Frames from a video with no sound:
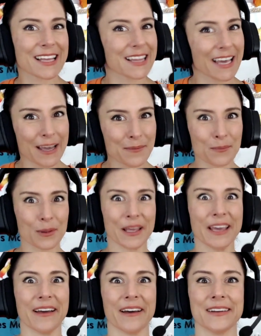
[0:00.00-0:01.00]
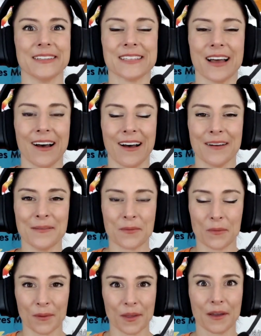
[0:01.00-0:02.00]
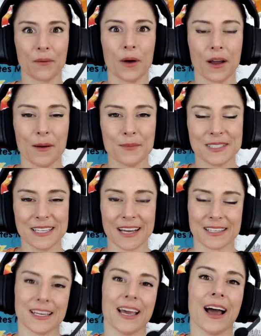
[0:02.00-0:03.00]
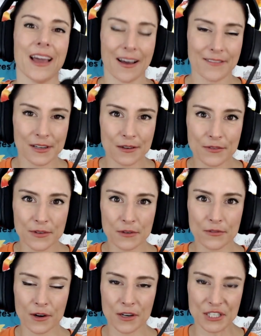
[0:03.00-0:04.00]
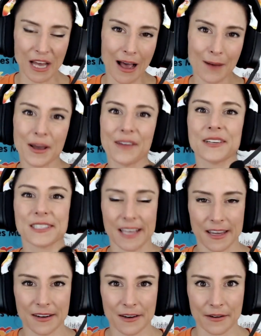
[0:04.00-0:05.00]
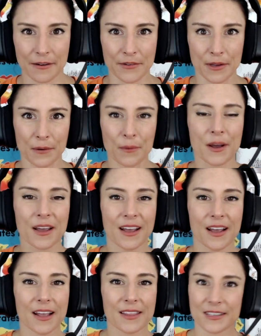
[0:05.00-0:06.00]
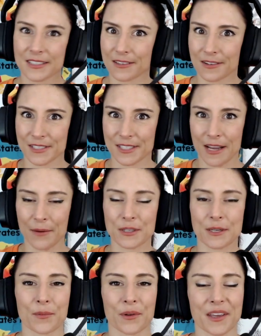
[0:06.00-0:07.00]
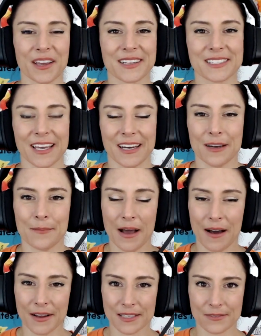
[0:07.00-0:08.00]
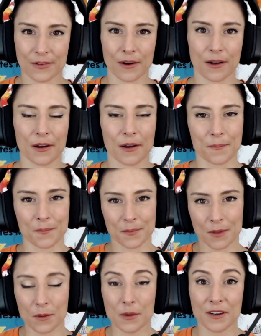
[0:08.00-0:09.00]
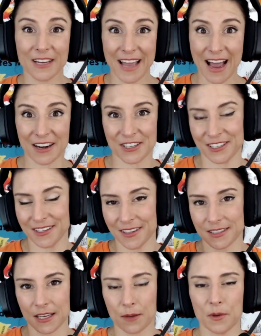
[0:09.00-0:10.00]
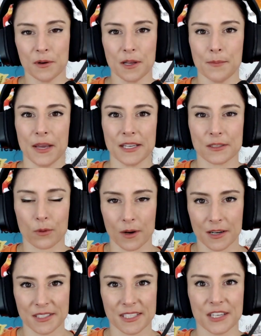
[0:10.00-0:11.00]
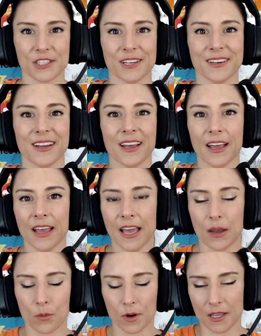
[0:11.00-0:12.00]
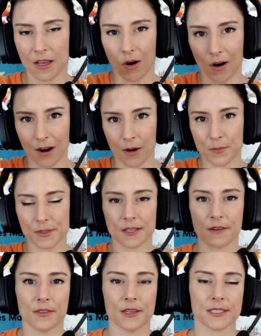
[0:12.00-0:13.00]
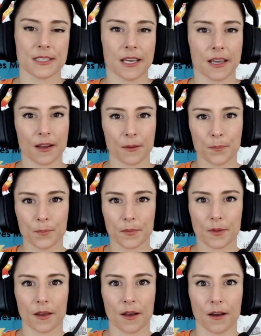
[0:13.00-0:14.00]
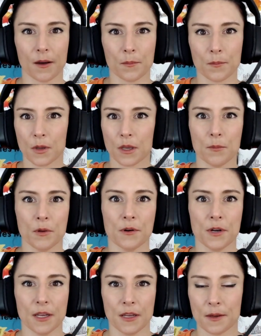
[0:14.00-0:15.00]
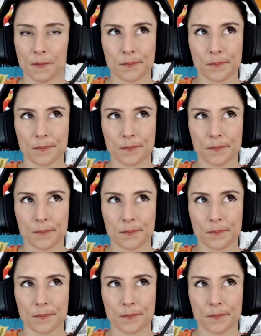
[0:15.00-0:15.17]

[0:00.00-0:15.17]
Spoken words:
like planned. Like what comes next. I have interviewed for a job. I have a second interview this Thursday, which I'm really excited about. It's for Community Action. It's a community-based organization and one of the arms of this community